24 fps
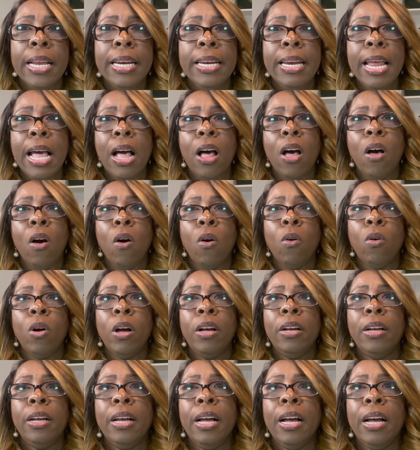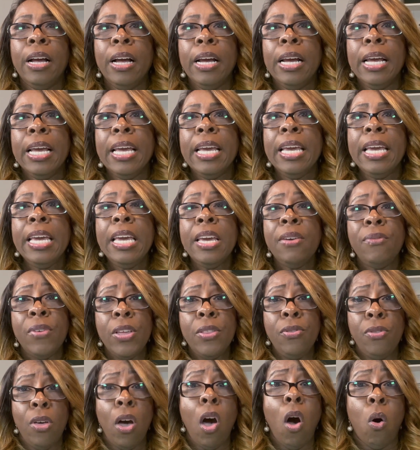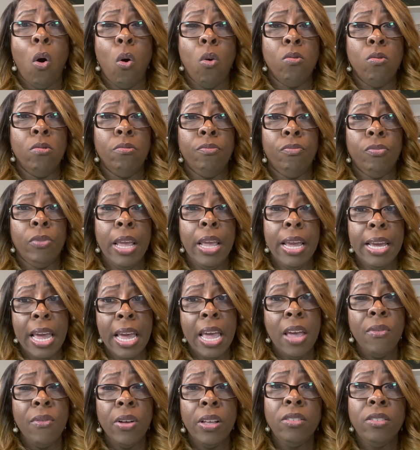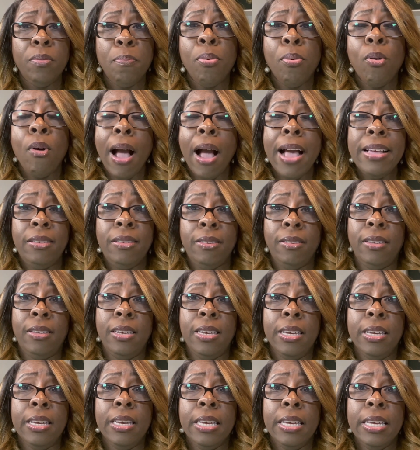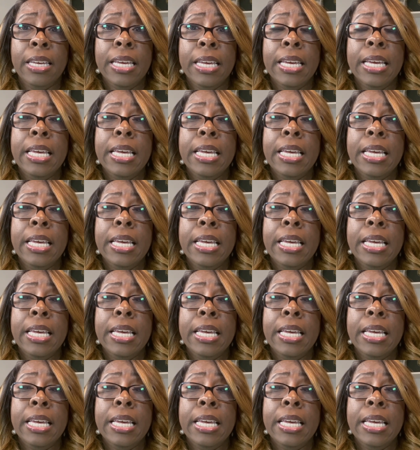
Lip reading: Now, even though they gave us pricing